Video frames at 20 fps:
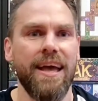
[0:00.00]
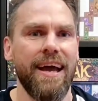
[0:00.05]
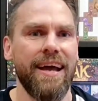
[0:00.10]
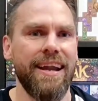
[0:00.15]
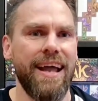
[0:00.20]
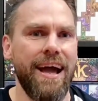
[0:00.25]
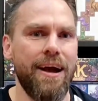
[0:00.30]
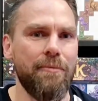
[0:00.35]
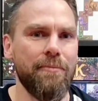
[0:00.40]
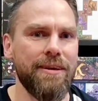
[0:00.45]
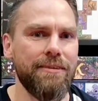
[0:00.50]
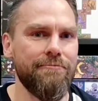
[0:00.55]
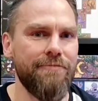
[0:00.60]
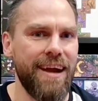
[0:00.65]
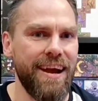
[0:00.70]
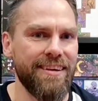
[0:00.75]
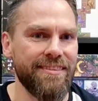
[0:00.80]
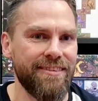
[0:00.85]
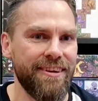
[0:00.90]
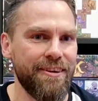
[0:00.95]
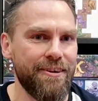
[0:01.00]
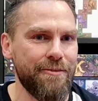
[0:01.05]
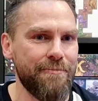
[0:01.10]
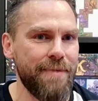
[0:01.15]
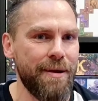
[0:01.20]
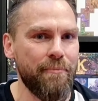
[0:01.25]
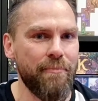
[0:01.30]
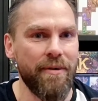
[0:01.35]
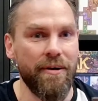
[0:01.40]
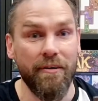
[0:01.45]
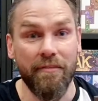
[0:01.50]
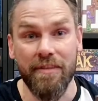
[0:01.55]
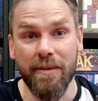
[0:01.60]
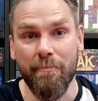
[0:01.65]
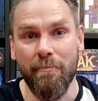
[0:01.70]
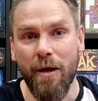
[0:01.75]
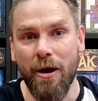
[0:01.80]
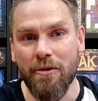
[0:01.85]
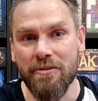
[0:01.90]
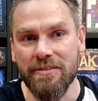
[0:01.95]
and how many ranks I can remember of the
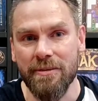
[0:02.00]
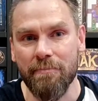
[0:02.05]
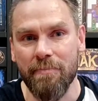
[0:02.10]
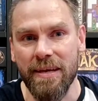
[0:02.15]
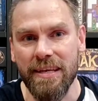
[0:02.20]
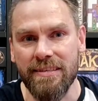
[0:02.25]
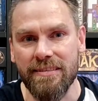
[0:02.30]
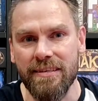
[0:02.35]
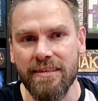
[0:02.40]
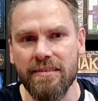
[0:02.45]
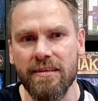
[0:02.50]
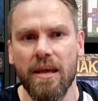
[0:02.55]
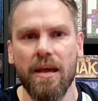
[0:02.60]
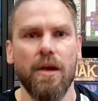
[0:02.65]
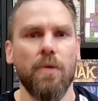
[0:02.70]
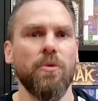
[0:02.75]
opposing pieces,